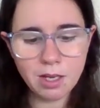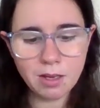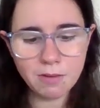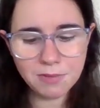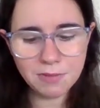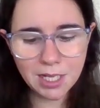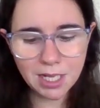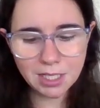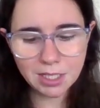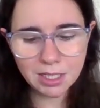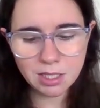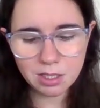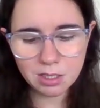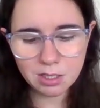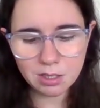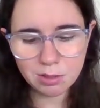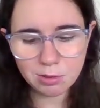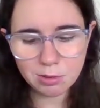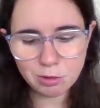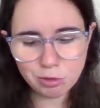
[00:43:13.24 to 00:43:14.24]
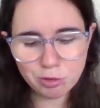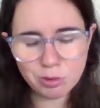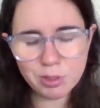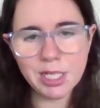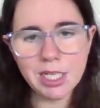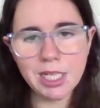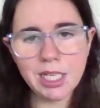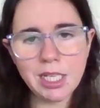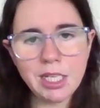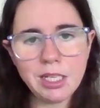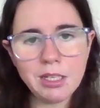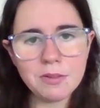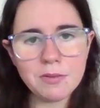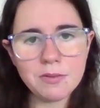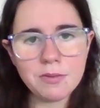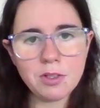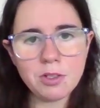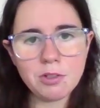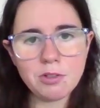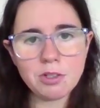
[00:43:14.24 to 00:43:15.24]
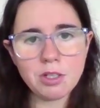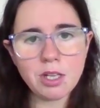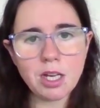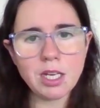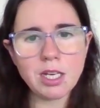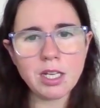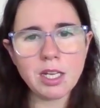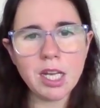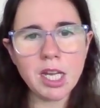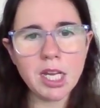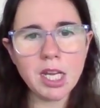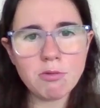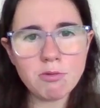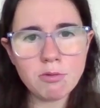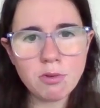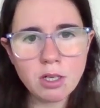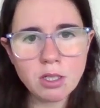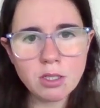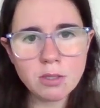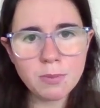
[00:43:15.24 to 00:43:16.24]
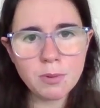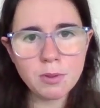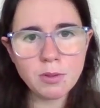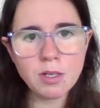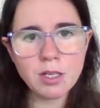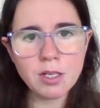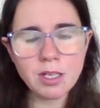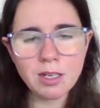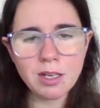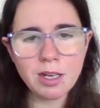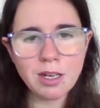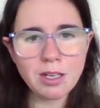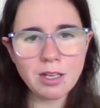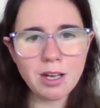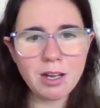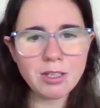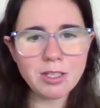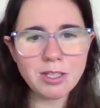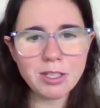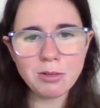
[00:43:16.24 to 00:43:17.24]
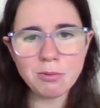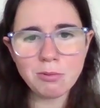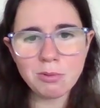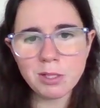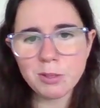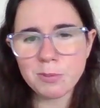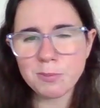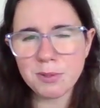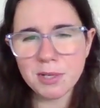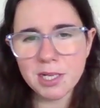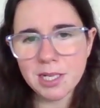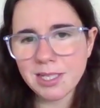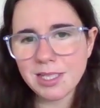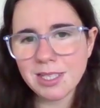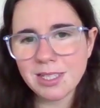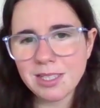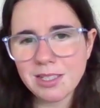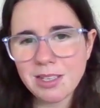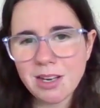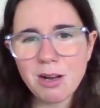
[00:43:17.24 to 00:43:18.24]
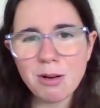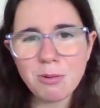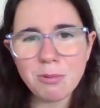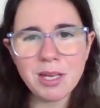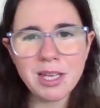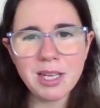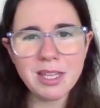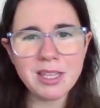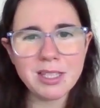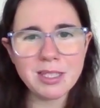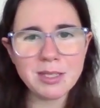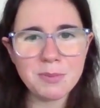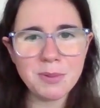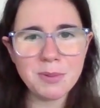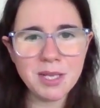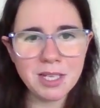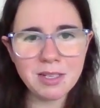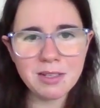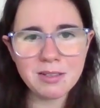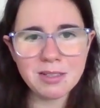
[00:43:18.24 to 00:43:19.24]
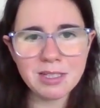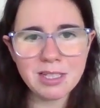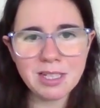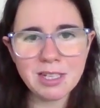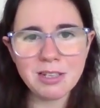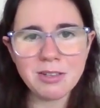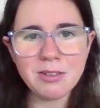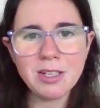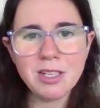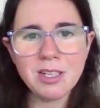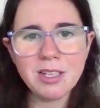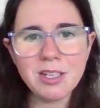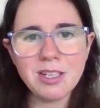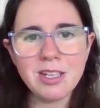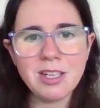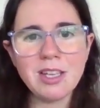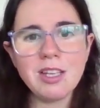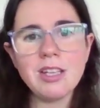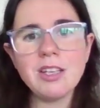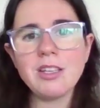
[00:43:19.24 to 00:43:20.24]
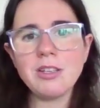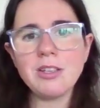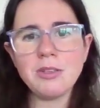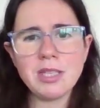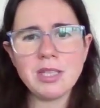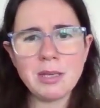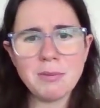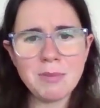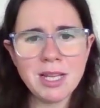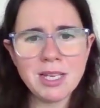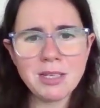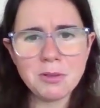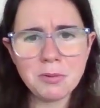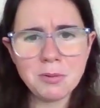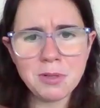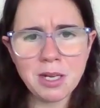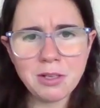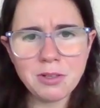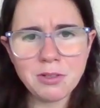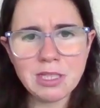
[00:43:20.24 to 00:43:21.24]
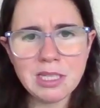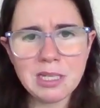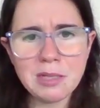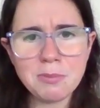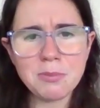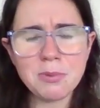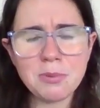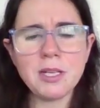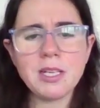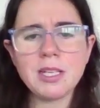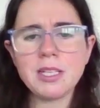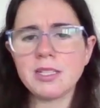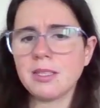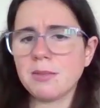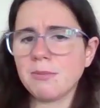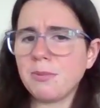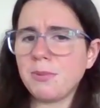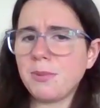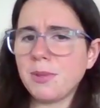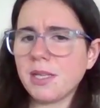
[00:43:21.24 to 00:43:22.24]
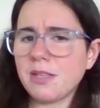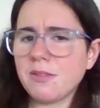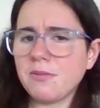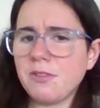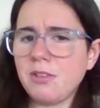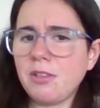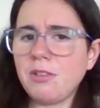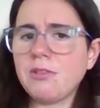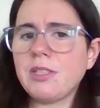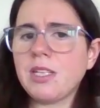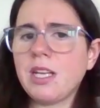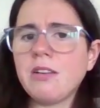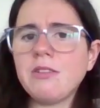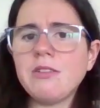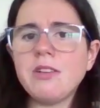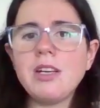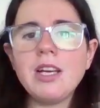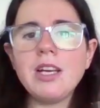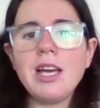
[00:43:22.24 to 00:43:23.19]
if that's tricky for you to kind of get a grasp on, and I don't know which brick to start with, it's a bit, you know, you said metal, now you're saying bricks, I'm a bit confused now.